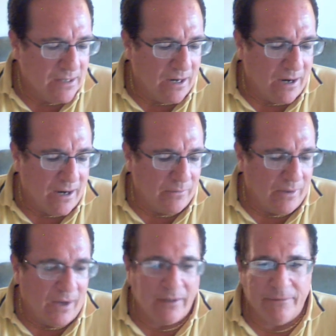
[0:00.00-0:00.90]
All right, well
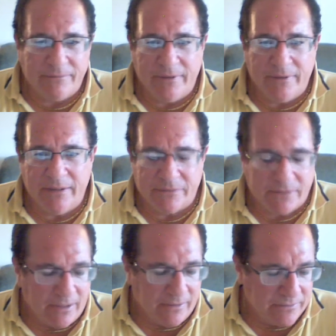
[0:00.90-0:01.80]
I'll have videos
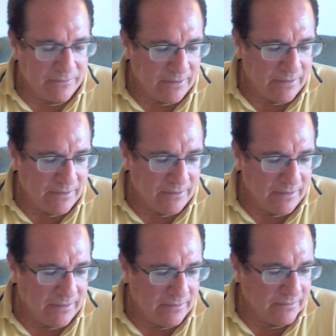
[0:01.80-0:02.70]
out uh,
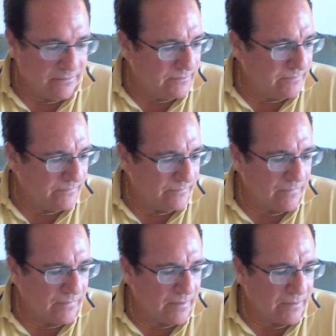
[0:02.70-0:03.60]
on
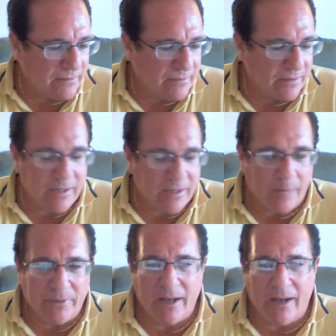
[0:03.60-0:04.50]
the the couple
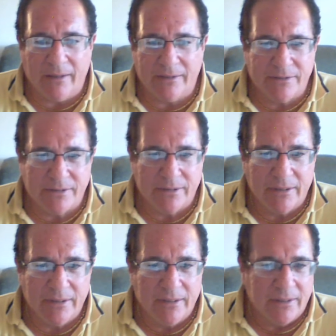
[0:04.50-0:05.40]
of college,
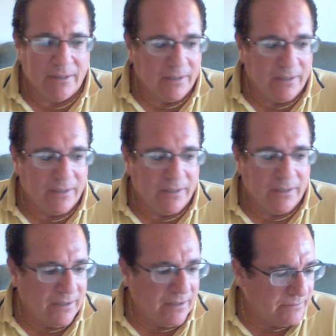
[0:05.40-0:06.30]

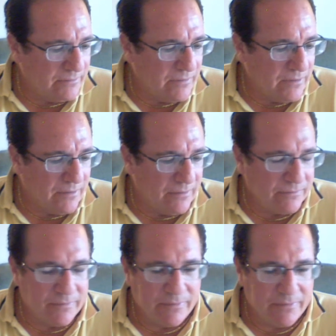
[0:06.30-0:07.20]
uh, know,
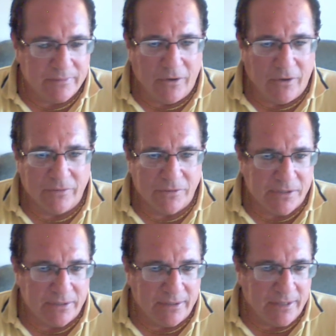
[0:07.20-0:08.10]
the overs
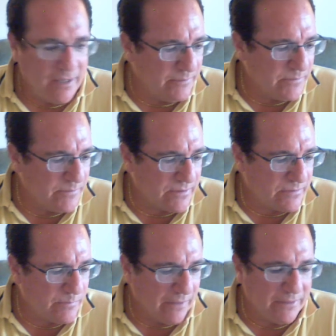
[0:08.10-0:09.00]
and the games
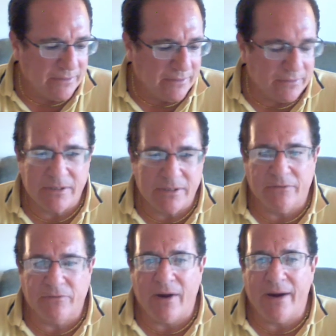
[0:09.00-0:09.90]
probably Thursday or
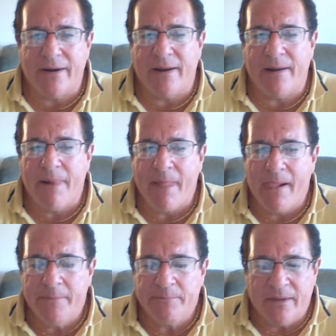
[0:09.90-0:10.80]
Friday
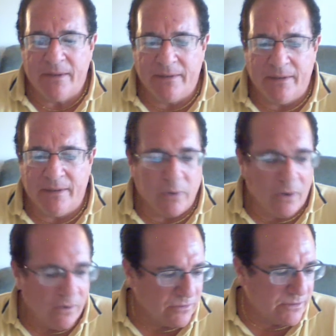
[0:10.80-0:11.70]
and then the
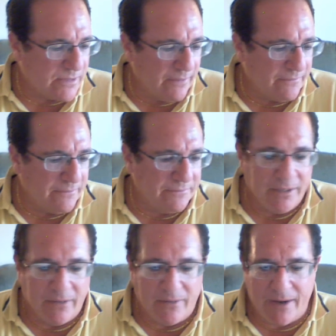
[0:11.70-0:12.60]
pros I'll have a
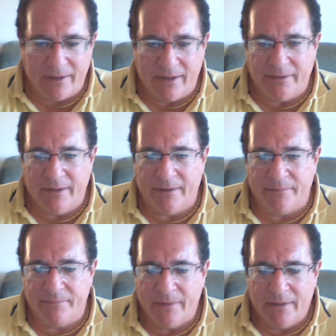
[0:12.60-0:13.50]
video out on
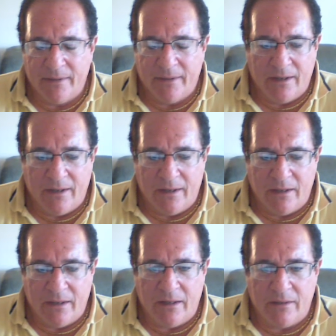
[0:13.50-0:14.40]
them uh,
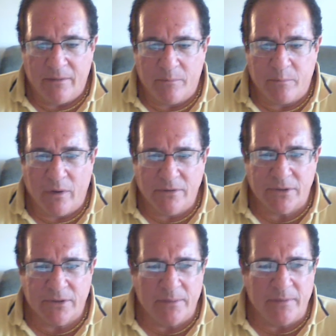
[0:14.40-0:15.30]
the pros
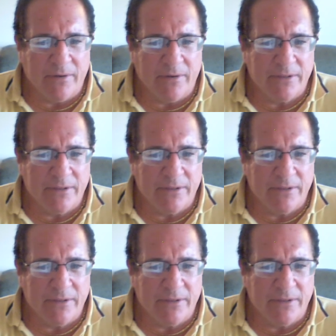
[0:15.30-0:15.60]
are going to be very